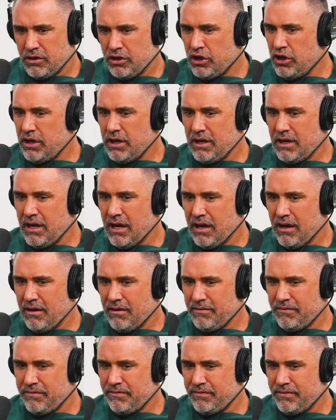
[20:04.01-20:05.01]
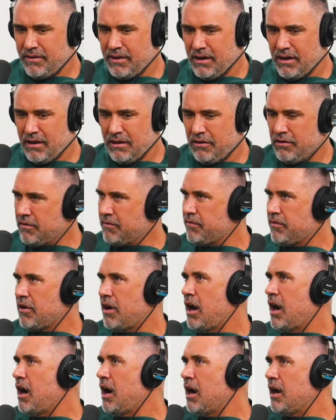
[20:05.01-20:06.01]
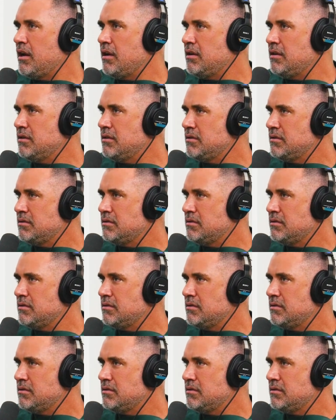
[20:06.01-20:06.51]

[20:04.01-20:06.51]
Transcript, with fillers: good enough. Uh, you're fraud,